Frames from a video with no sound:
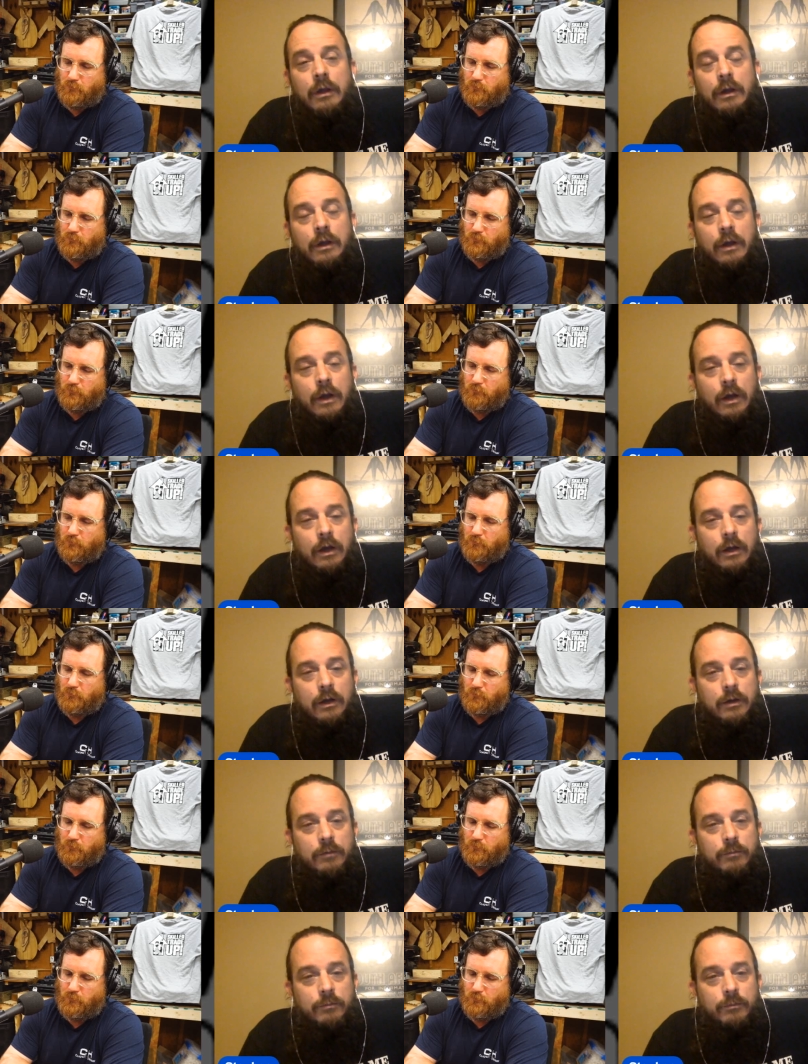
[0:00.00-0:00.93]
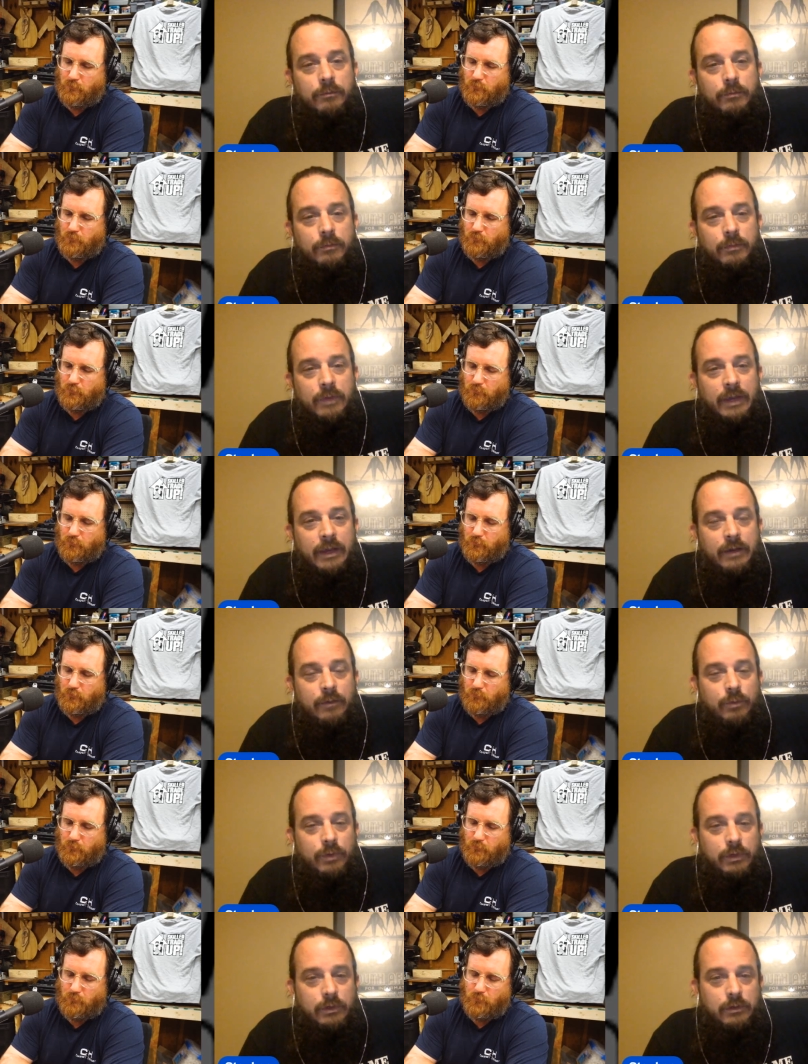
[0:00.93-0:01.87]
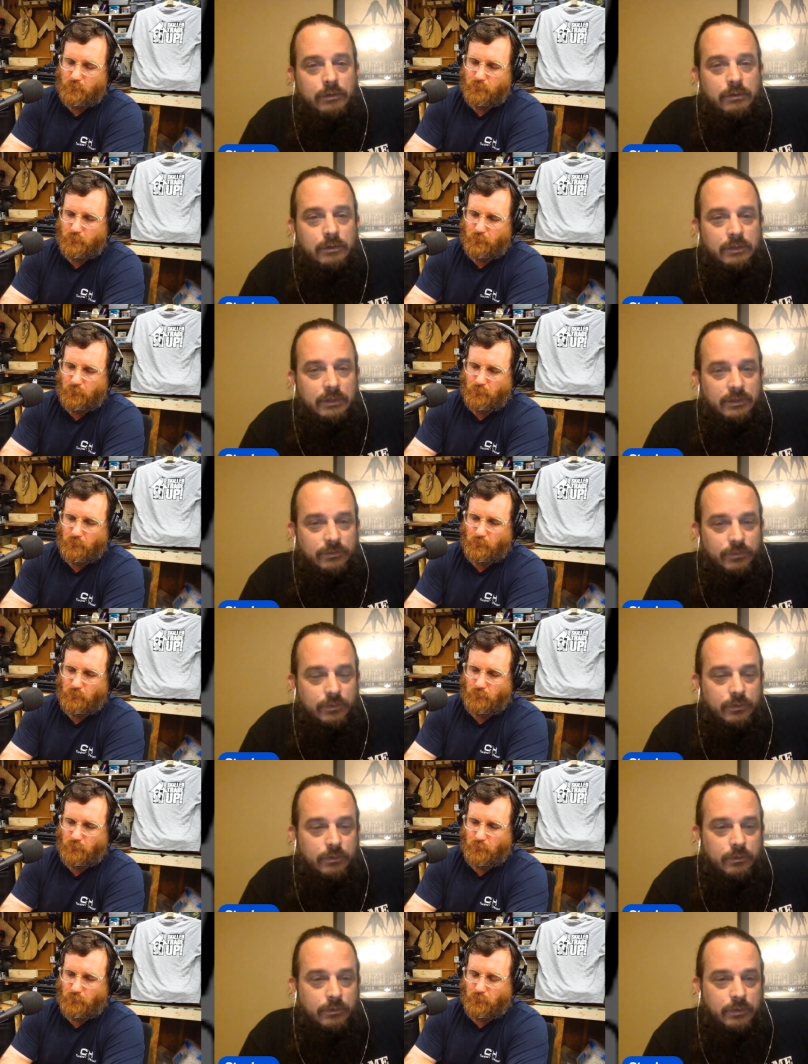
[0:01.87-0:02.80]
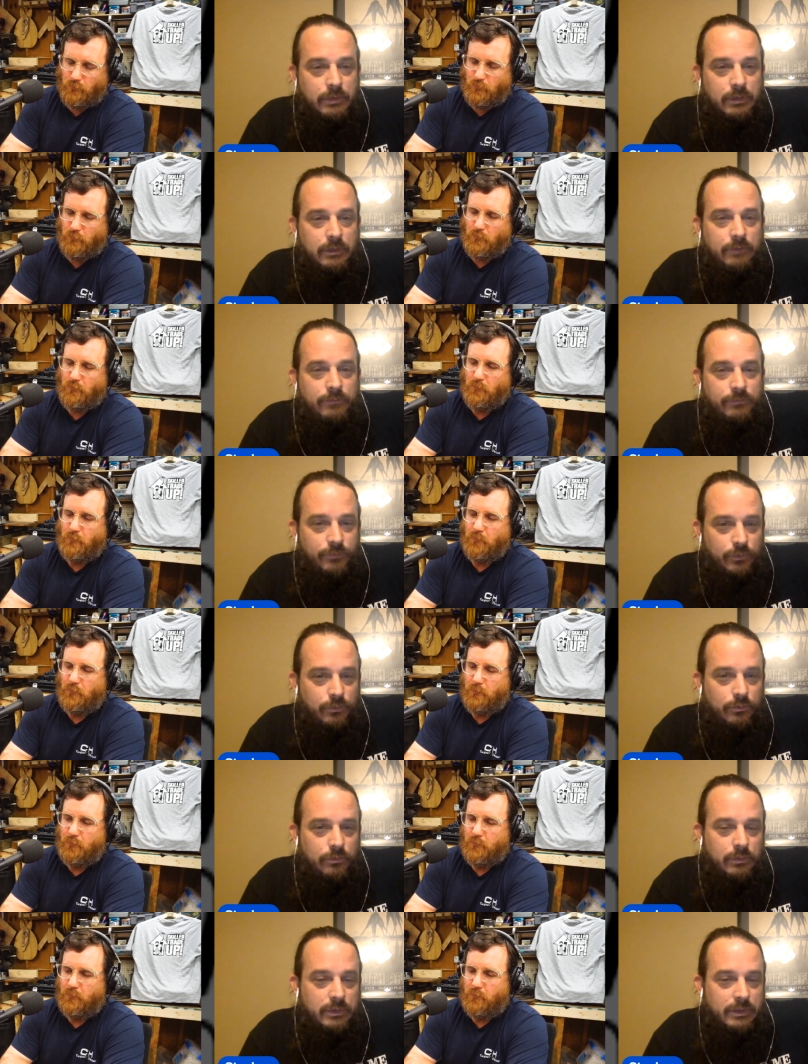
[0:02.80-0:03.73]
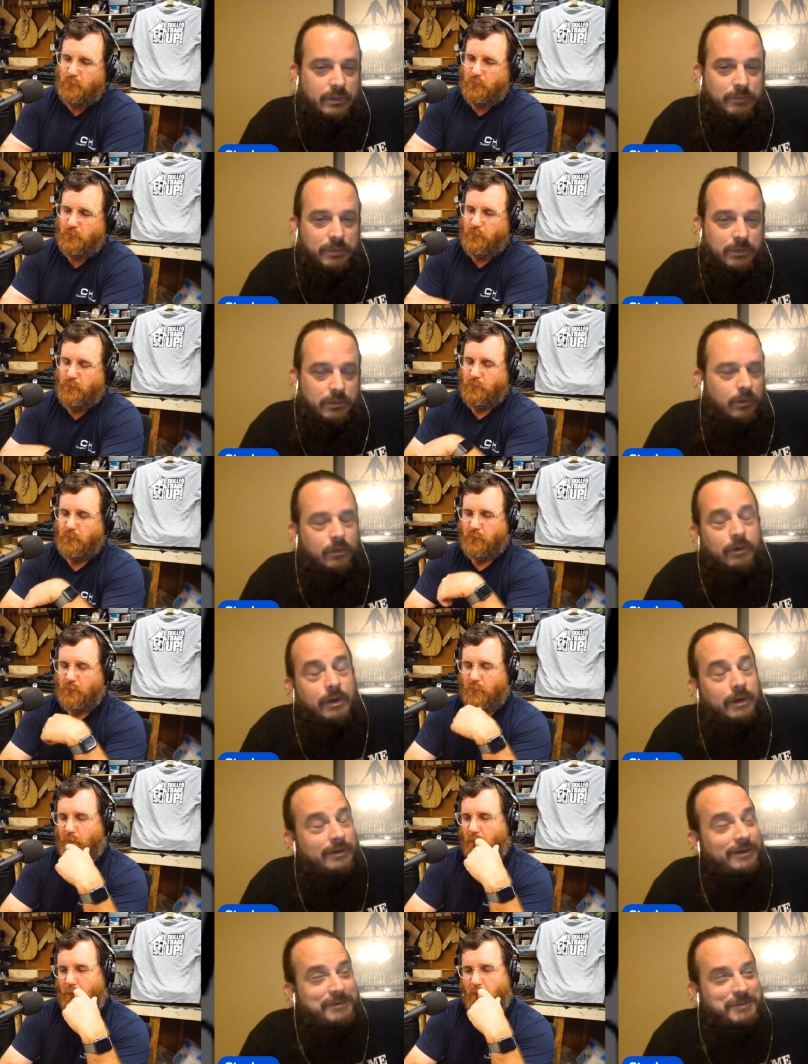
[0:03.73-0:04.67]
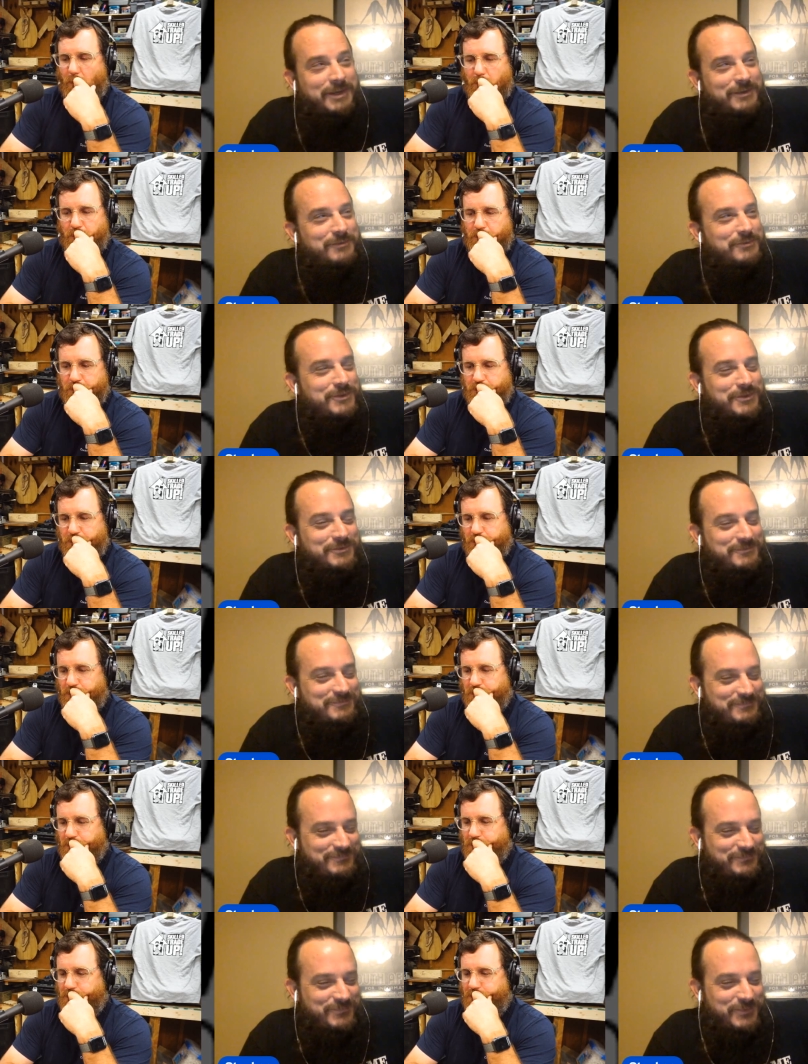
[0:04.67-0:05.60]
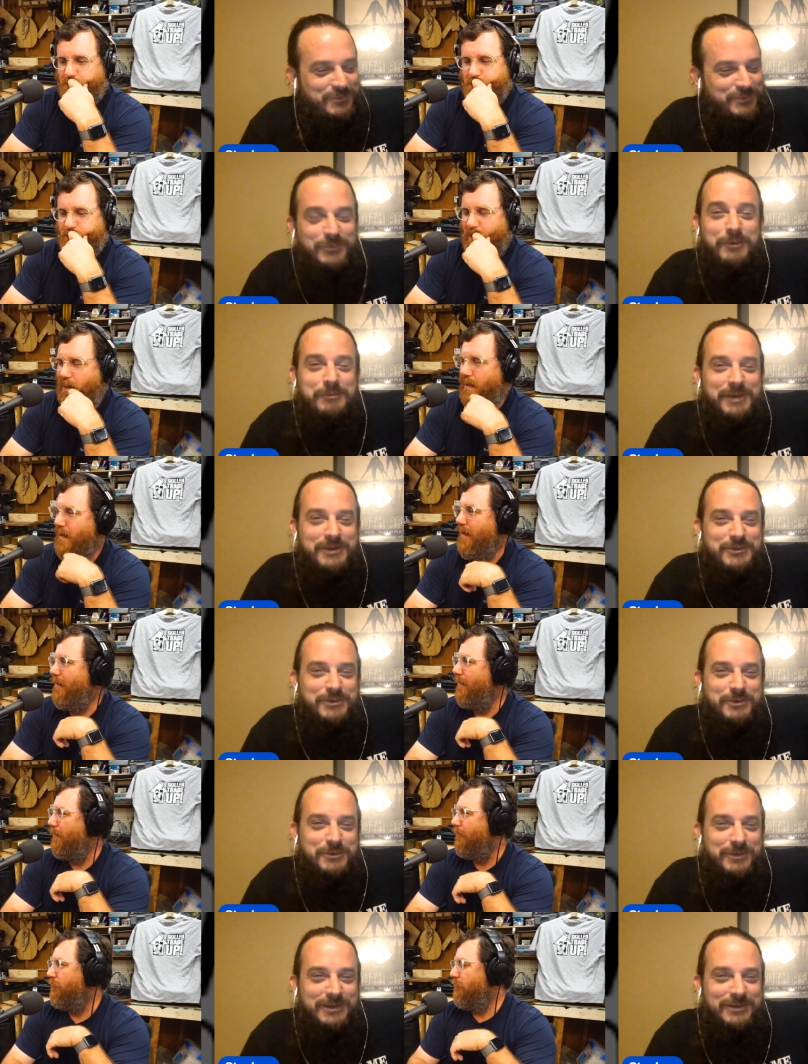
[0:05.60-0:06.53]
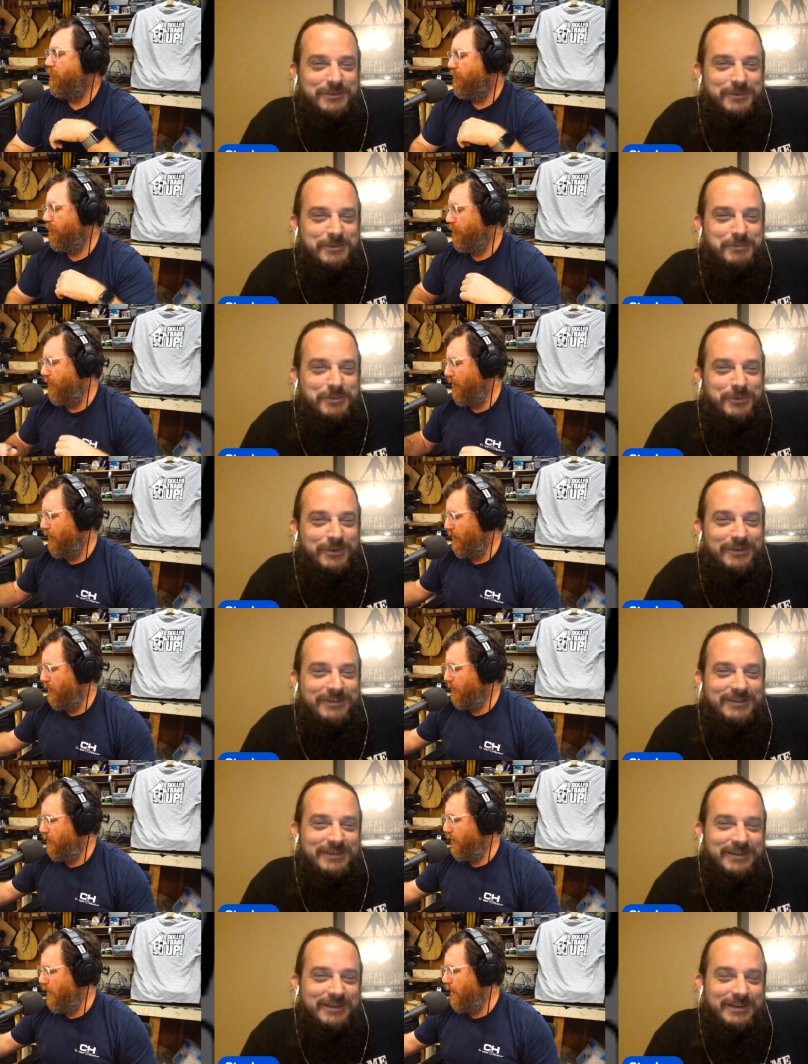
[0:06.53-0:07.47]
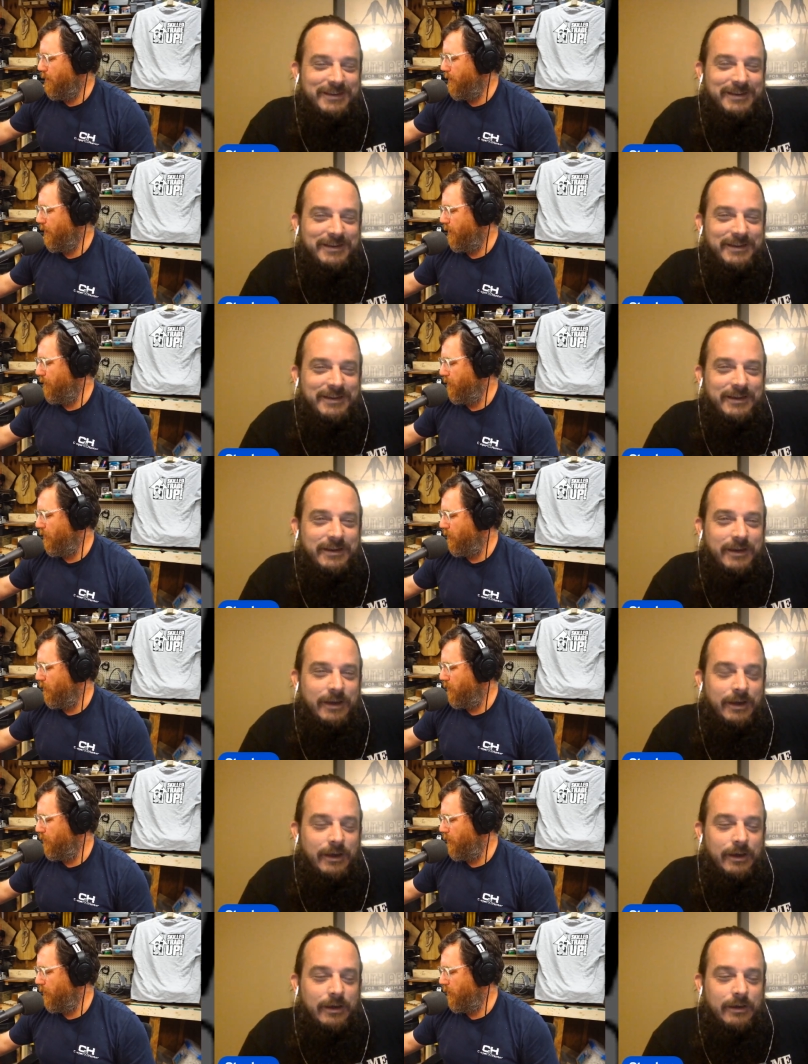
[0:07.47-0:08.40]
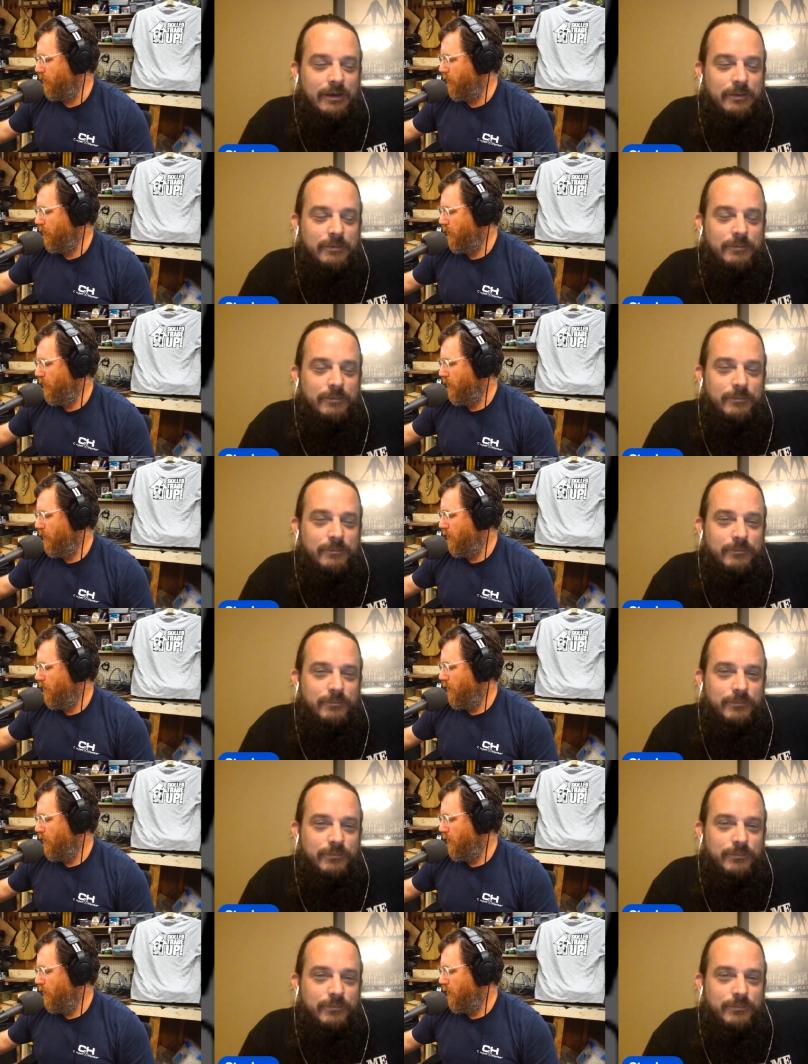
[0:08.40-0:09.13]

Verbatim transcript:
Speaker 1: um, and we deliver the full I mean, or not I manifold, the full measure oh, quick report. I'm at a um,